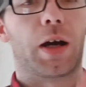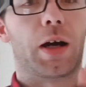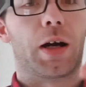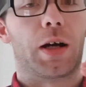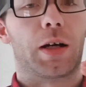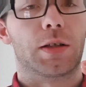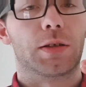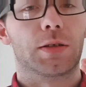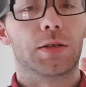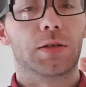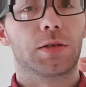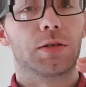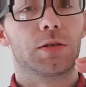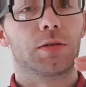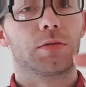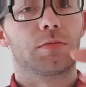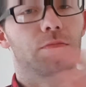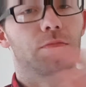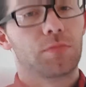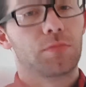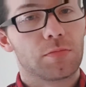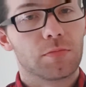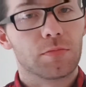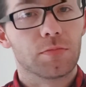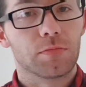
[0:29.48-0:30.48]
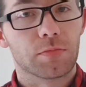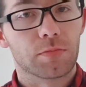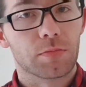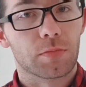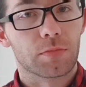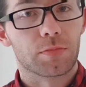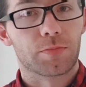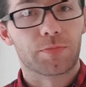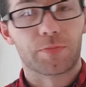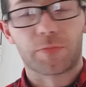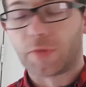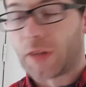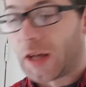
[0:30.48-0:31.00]
and
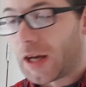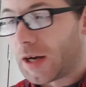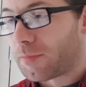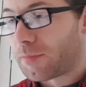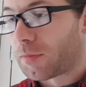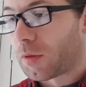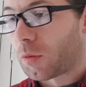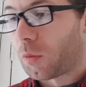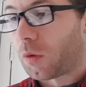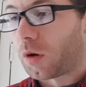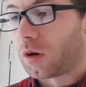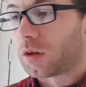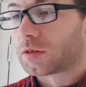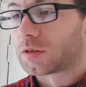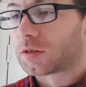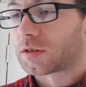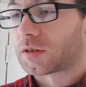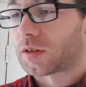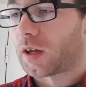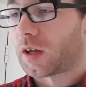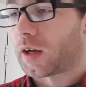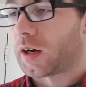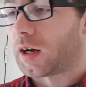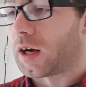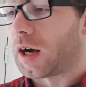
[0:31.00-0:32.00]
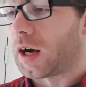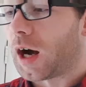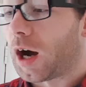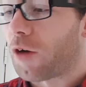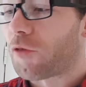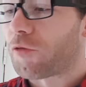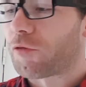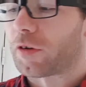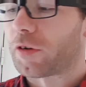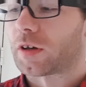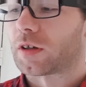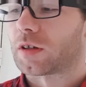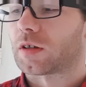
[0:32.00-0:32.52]
name the ones that I
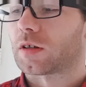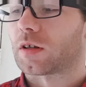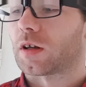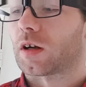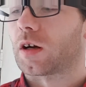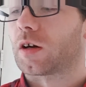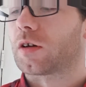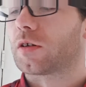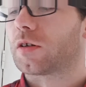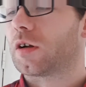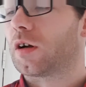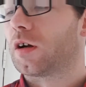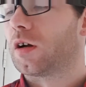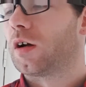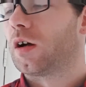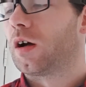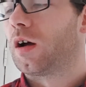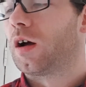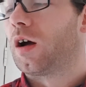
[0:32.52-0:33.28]
have written down.